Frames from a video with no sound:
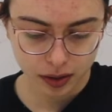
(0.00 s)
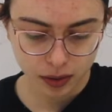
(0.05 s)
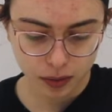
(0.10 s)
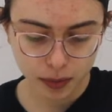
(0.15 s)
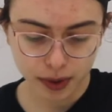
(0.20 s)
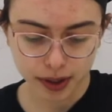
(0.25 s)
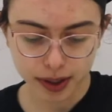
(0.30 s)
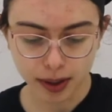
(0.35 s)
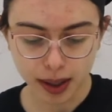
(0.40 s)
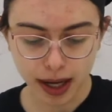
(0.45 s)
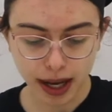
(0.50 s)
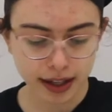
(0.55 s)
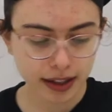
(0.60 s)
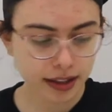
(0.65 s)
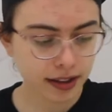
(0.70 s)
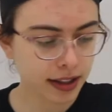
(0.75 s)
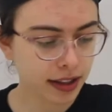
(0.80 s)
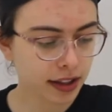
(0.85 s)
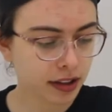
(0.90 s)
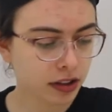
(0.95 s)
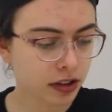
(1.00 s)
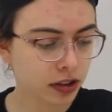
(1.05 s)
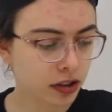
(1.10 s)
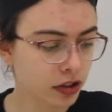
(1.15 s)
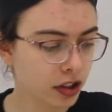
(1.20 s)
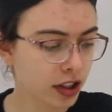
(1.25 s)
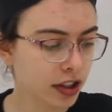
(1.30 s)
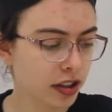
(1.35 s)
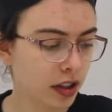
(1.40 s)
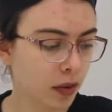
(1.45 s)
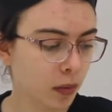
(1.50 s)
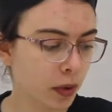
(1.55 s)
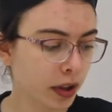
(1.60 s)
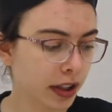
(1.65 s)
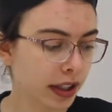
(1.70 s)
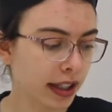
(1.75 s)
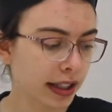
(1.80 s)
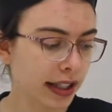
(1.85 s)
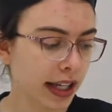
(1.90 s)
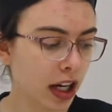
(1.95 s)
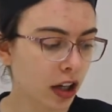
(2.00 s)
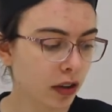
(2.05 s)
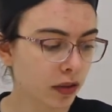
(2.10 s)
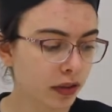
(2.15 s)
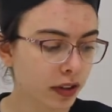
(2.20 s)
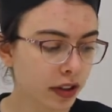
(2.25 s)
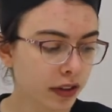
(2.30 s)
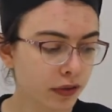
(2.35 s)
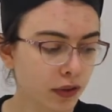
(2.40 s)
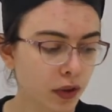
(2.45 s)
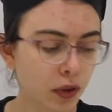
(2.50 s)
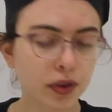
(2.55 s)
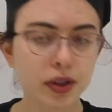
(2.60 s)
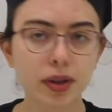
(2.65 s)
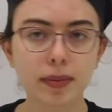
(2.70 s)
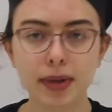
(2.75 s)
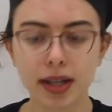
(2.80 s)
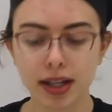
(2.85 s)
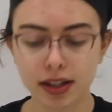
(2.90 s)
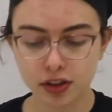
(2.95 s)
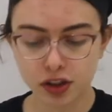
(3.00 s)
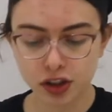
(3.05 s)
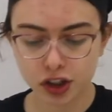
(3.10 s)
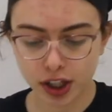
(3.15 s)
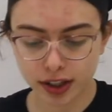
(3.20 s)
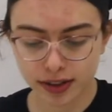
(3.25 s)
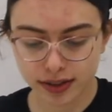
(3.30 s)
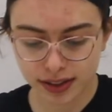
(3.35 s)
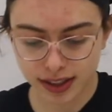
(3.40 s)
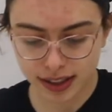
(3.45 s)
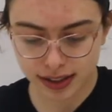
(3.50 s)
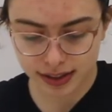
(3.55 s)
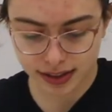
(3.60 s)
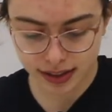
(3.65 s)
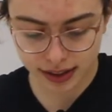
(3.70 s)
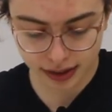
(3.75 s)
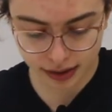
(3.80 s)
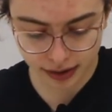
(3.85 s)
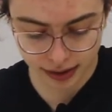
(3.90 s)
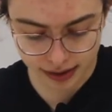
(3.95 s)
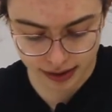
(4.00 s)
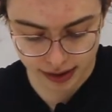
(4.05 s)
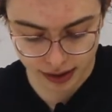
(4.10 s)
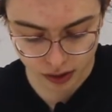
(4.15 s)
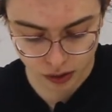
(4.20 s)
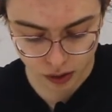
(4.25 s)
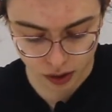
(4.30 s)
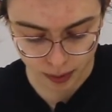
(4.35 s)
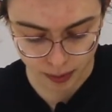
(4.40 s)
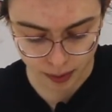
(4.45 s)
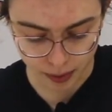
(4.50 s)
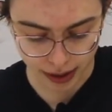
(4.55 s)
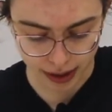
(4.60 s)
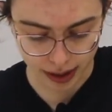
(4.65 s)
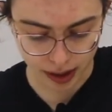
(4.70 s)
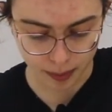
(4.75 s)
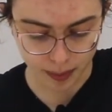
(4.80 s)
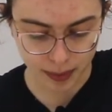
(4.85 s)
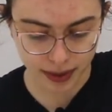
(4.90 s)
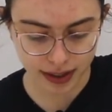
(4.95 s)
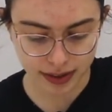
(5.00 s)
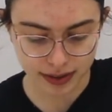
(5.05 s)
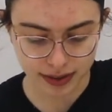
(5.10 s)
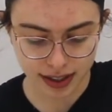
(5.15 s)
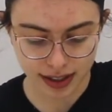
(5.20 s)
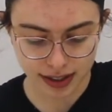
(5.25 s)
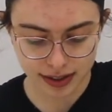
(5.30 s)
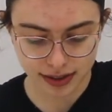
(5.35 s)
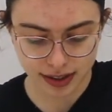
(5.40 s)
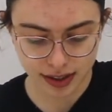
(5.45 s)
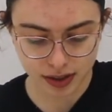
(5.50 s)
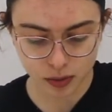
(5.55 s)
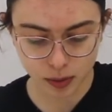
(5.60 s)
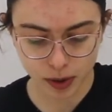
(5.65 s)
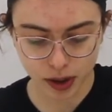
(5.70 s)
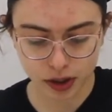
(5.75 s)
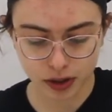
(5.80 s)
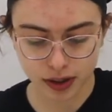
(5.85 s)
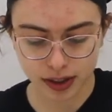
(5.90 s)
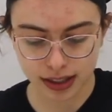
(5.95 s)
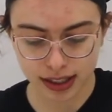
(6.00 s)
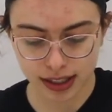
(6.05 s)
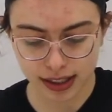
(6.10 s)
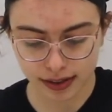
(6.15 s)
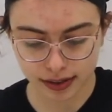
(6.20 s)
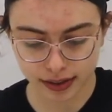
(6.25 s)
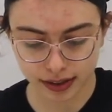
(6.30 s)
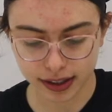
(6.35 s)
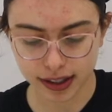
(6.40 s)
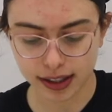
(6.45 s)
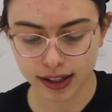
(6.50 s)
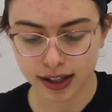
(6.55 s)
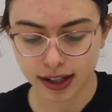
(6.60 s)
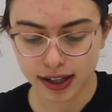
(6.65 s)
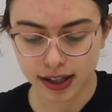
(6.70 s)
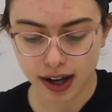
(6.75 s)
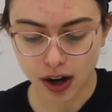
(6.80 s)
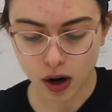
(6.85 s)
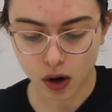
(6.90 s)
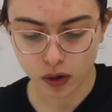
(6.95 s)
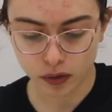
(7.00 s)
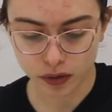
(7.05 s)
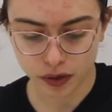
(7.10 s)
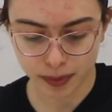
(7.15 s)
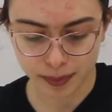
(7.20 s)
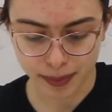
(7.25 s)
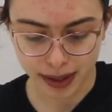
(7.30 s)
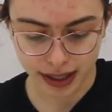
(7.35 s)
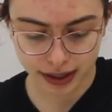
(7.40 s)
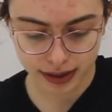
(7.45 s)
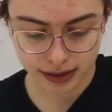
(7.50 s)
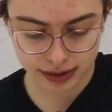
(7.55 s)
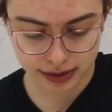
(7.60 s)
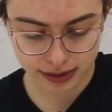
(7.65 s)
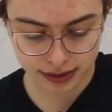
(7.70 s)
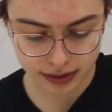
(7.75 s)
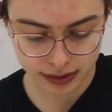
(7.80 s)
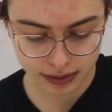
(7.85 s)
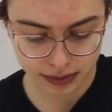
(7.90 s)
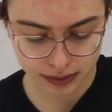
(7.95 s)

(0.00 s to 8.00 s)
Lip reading: We're going to add in the inclusions, and we're going to carefully fold them in just until it's incorporated, because this is where you can easily overmix.